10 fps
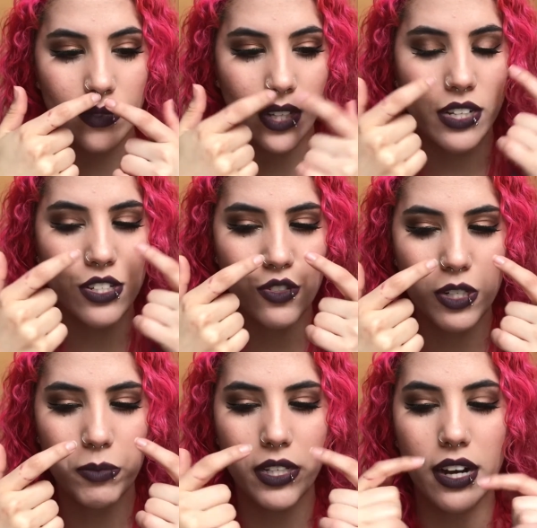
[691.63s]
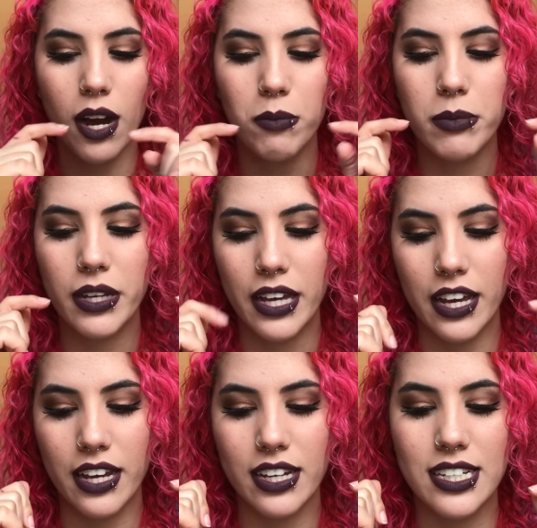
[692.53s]
I just flipped it up,
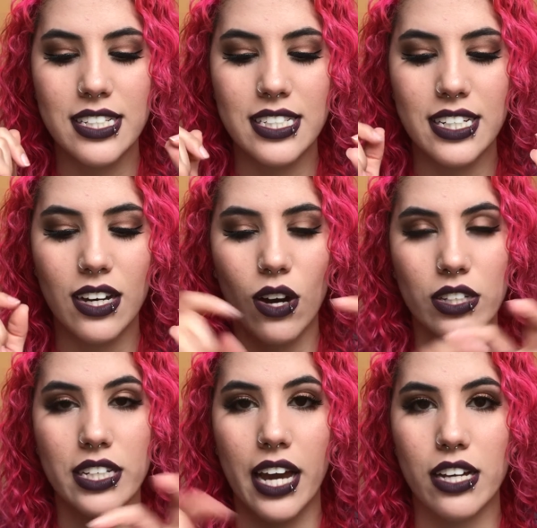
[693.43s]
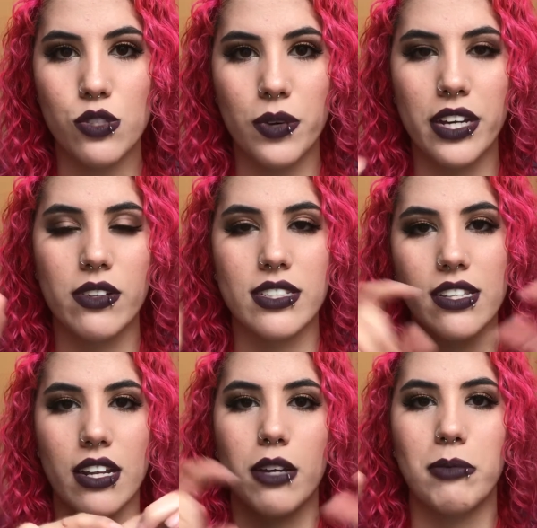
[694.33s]
and on the x-ray you can
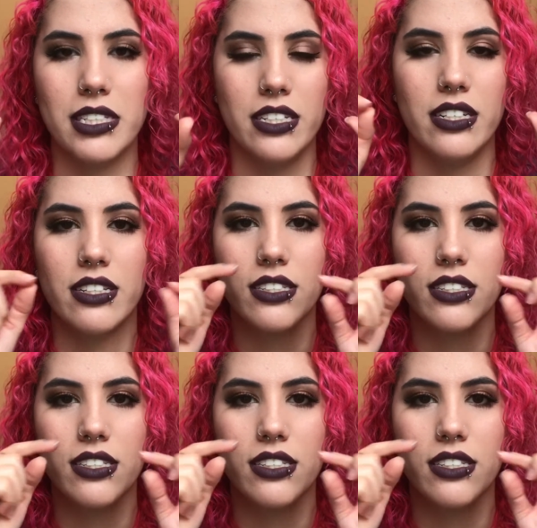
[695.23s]
see like my teeth,